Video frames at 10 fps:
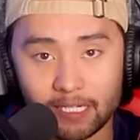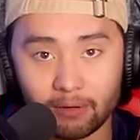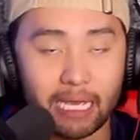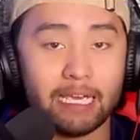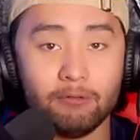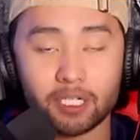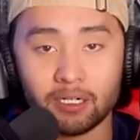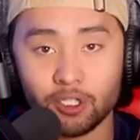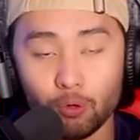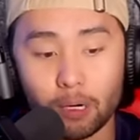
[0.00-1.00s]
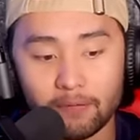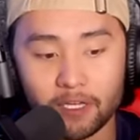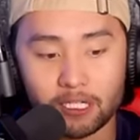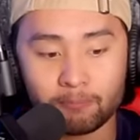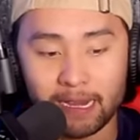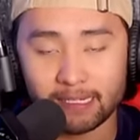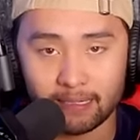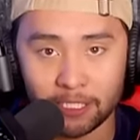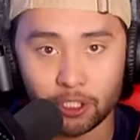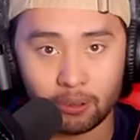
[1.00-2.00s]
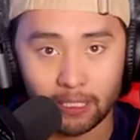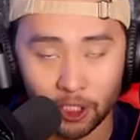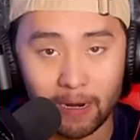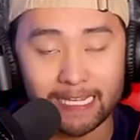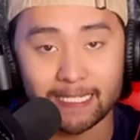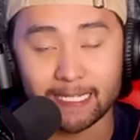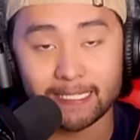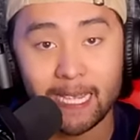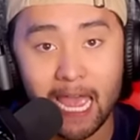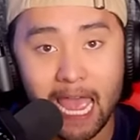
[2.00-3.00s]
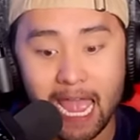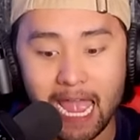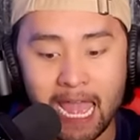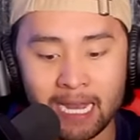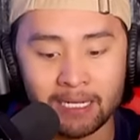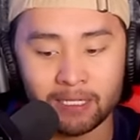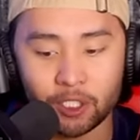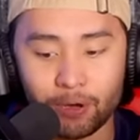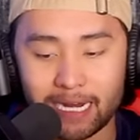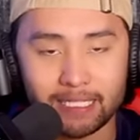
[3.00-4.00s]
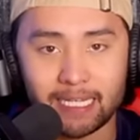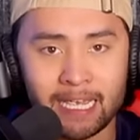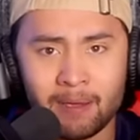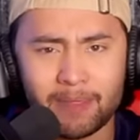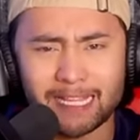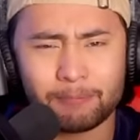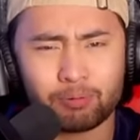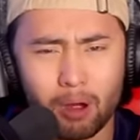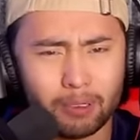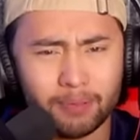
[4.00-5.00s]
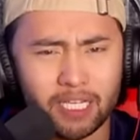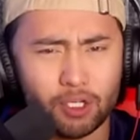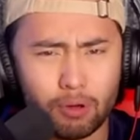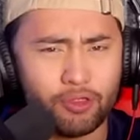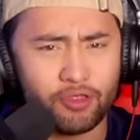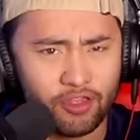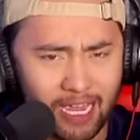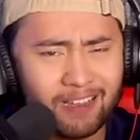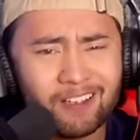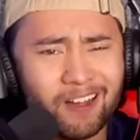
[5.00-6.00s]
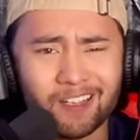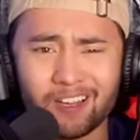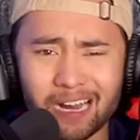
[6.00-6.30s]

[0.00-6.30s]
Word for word: Okay, he was going to do one of those presidential addresses, and credit to him, that's probably, you would think, a good